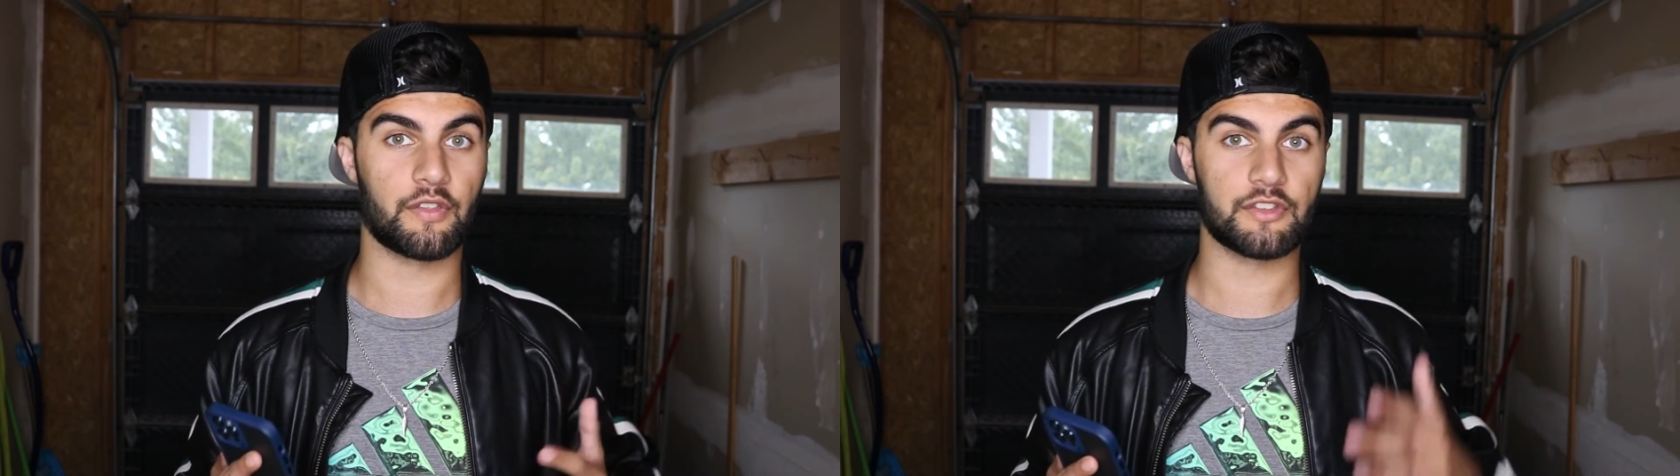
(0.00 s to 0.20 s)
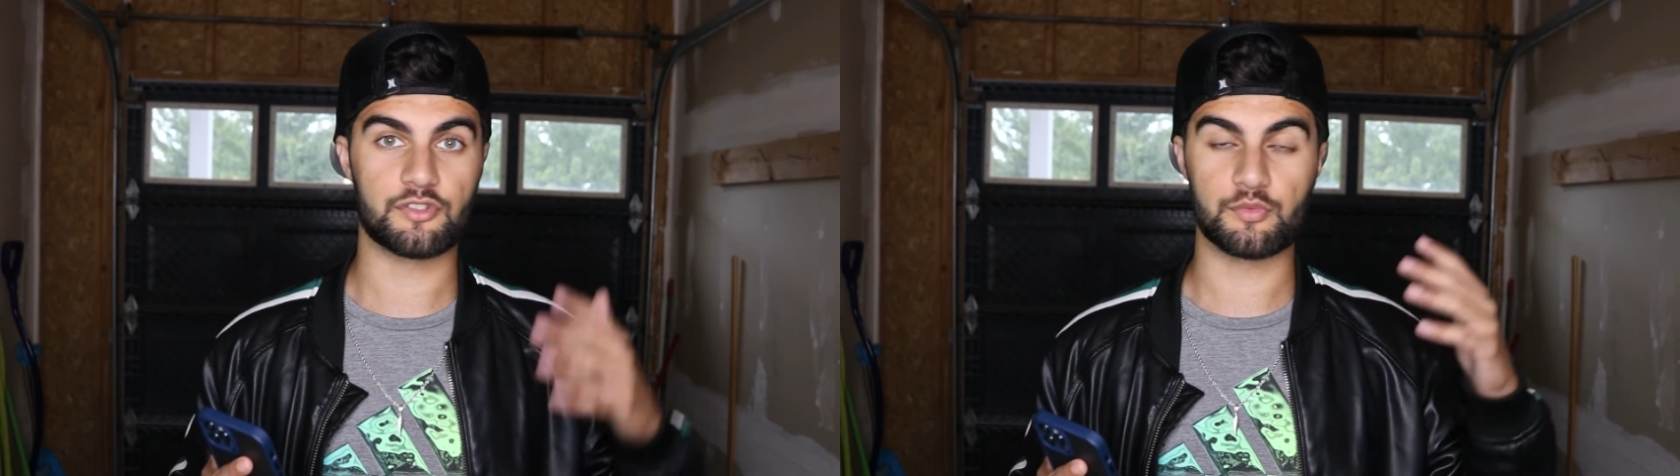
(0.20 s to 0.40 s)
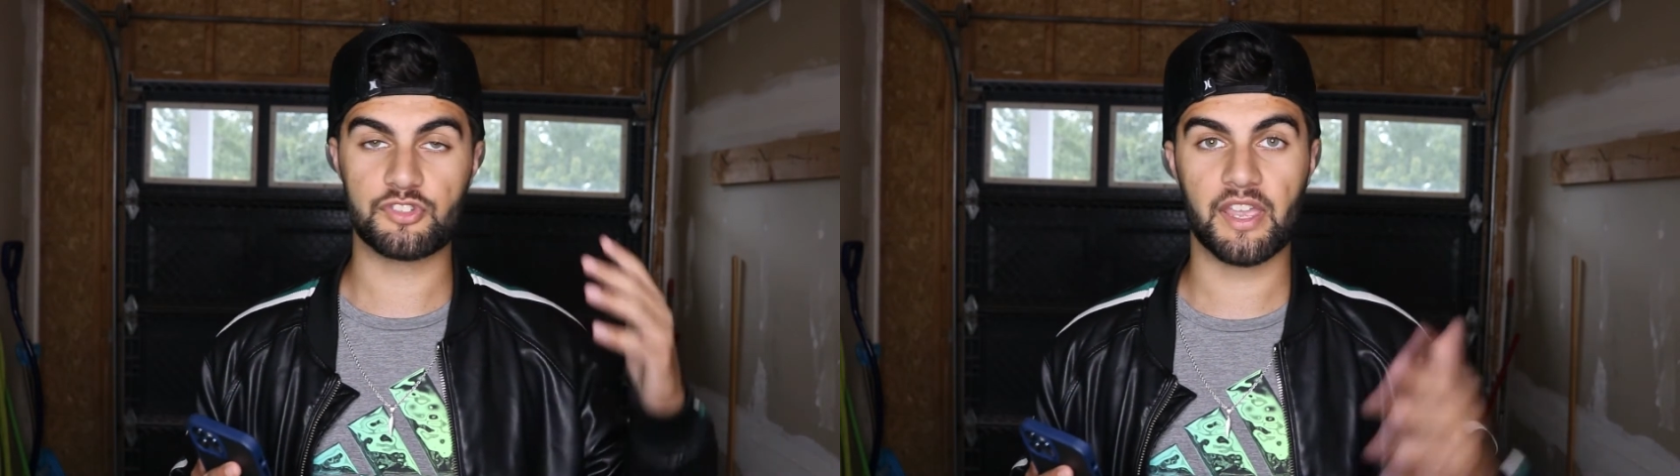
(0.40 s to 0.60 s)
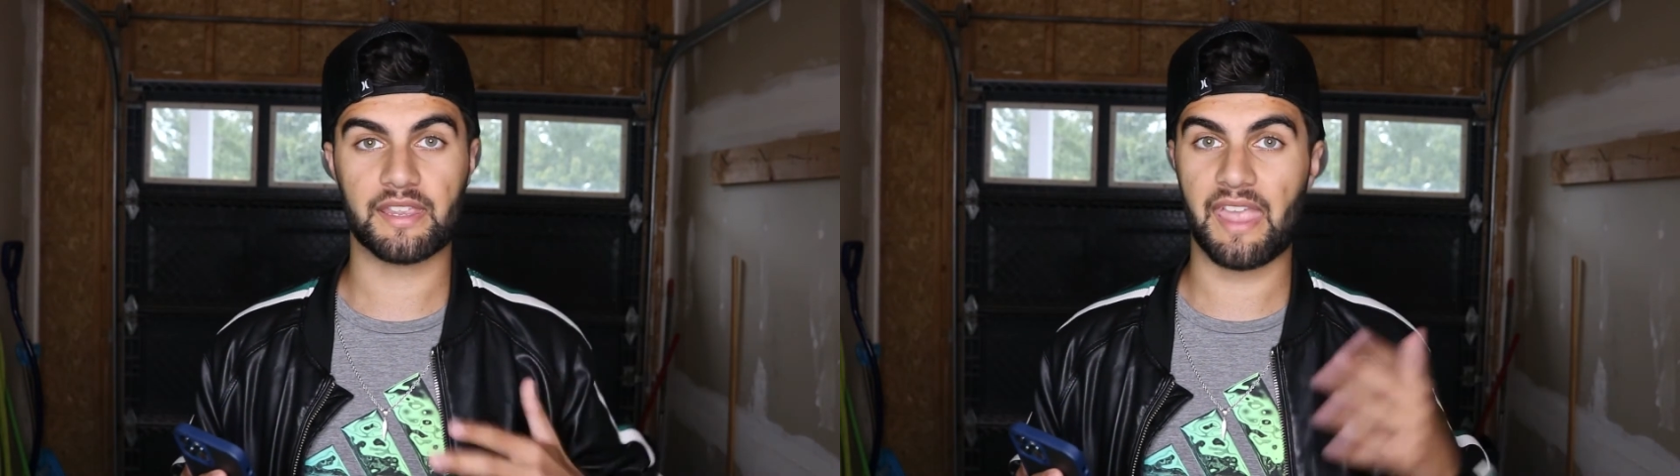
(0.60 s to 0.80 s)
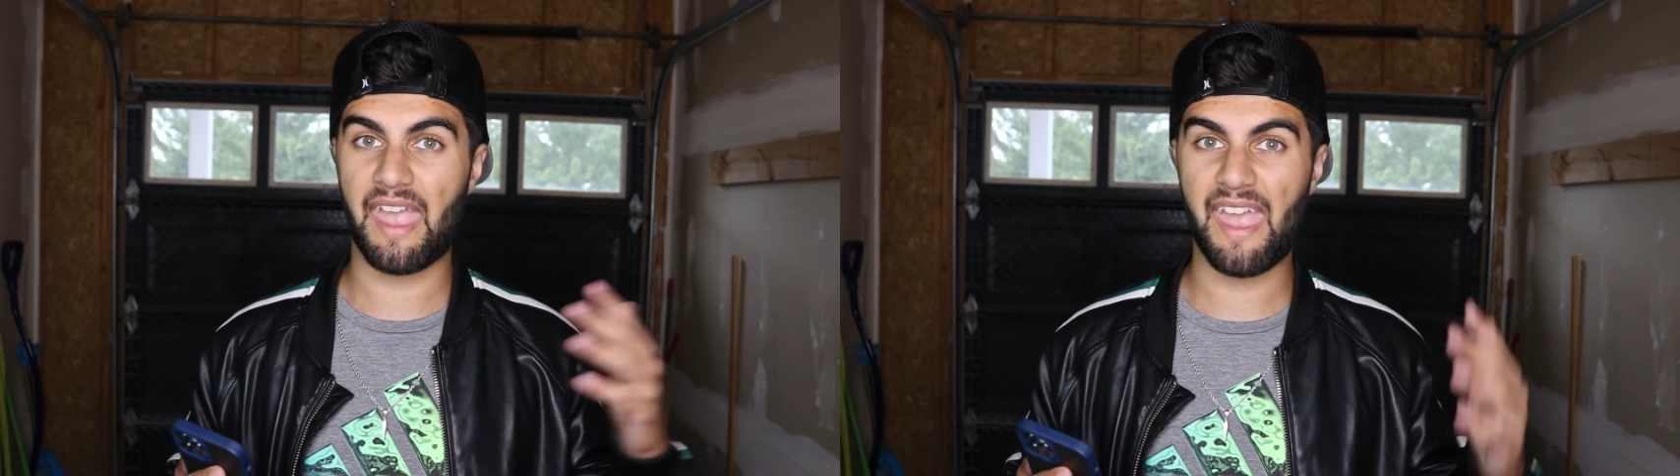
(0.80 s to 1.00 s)
that you
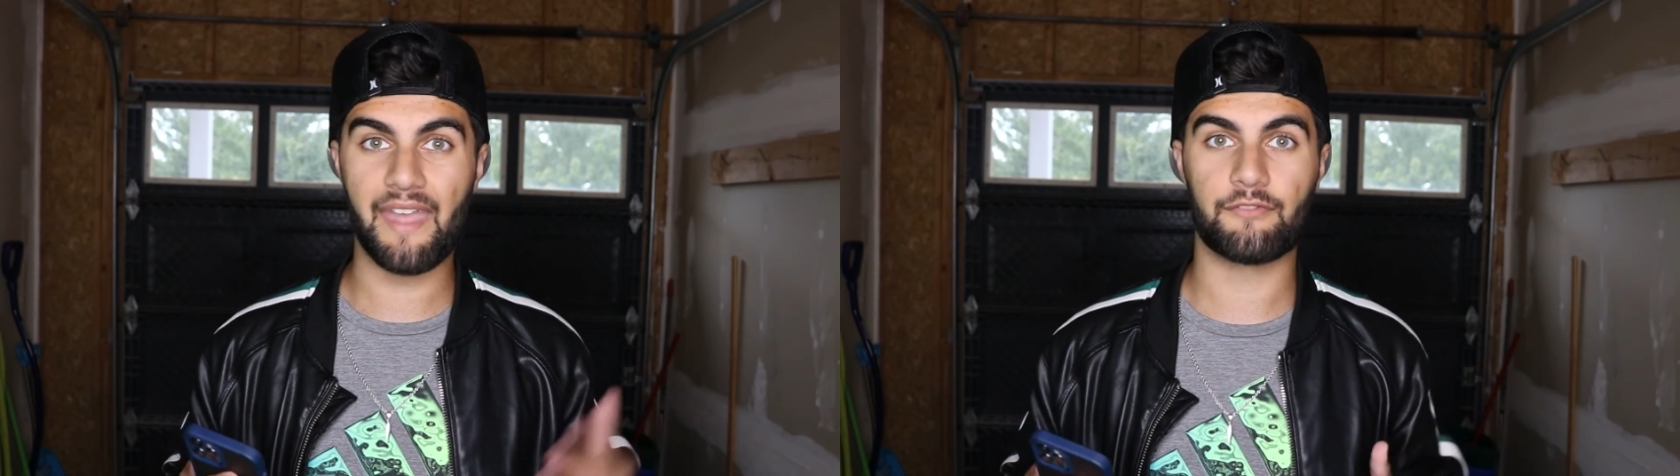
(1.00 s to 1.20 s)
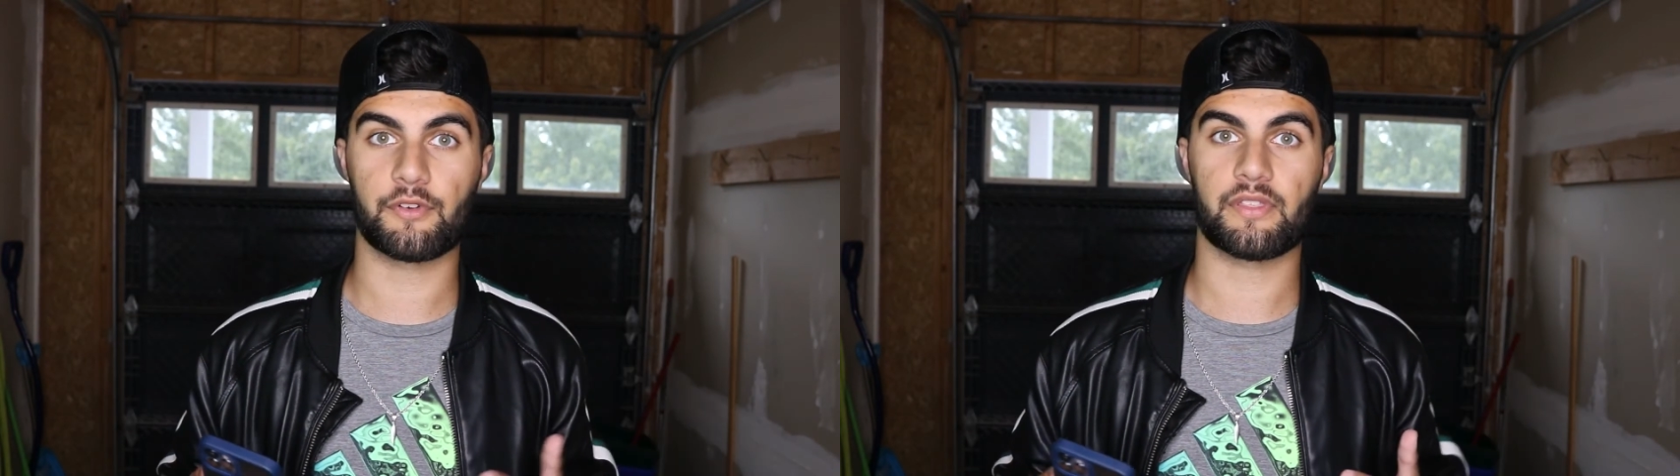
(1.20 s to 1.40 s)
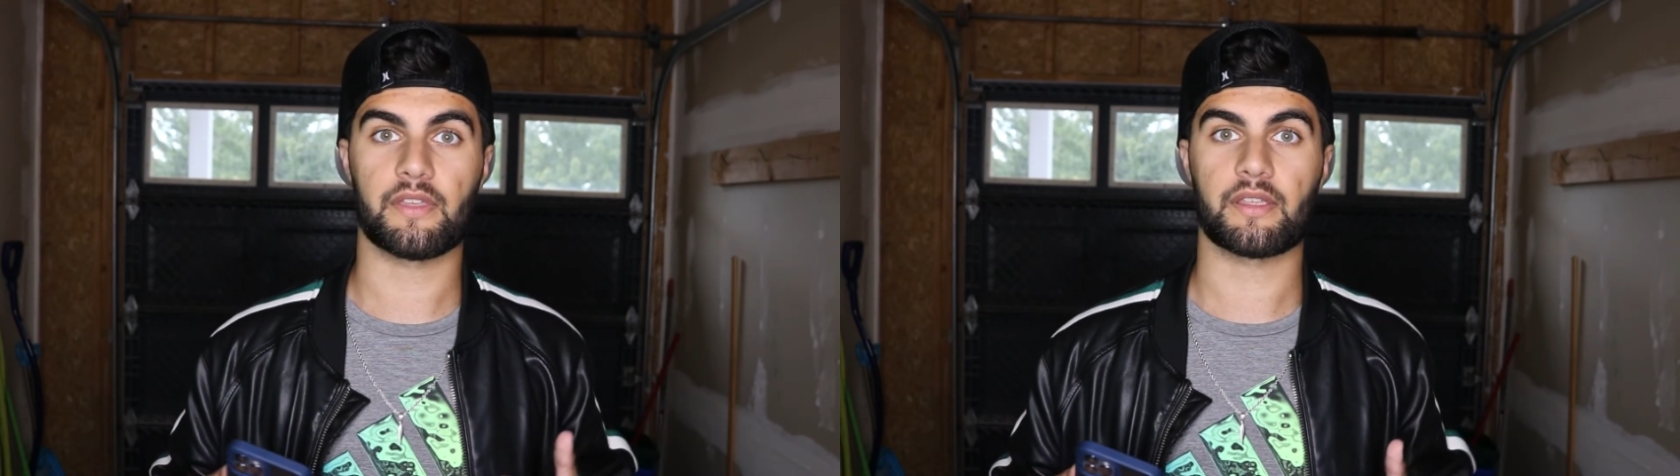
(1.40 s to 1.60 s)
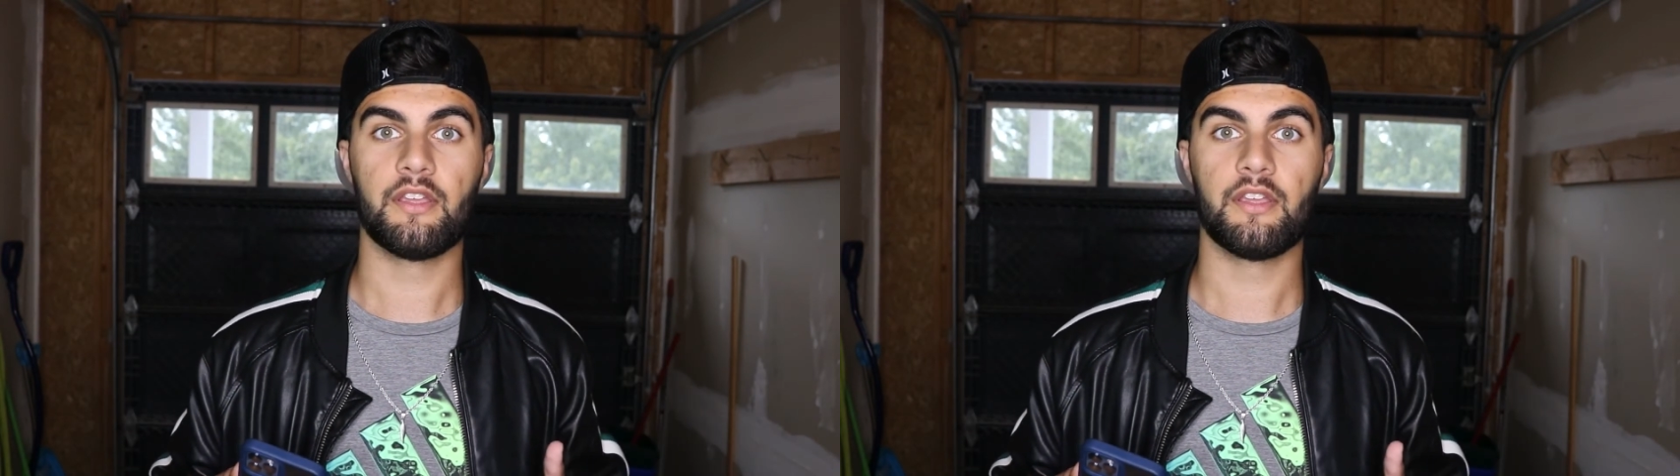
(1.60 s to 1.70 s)
check everything.